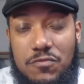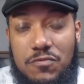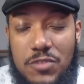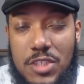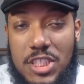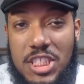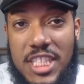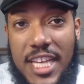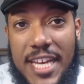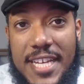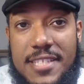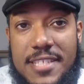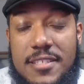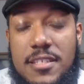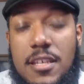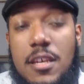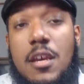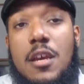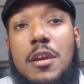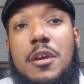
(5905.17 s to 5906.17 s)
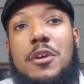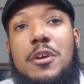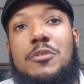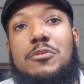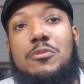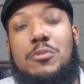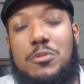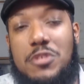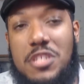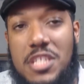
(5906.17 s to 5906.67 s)
sets,
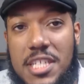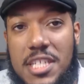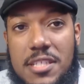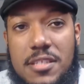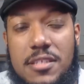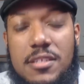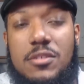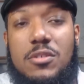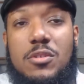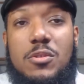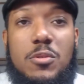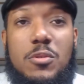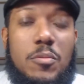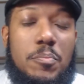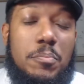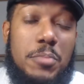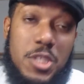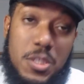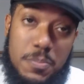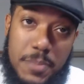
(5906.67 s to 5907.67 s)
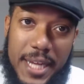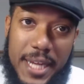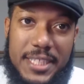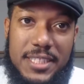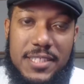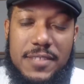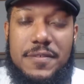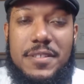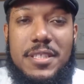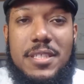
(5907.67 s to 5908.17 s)
through sheets, and through
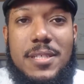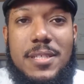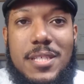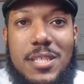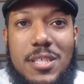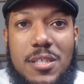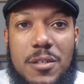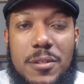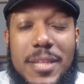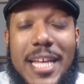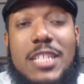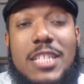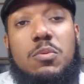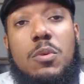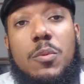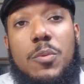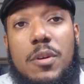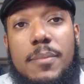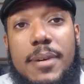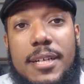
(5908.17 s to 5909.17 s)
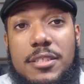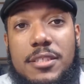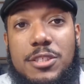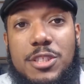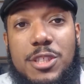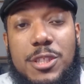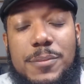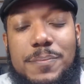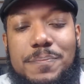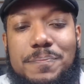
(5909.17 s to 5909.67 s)
perspectives. So that's what we're about to
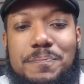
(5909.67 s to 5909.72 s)
do.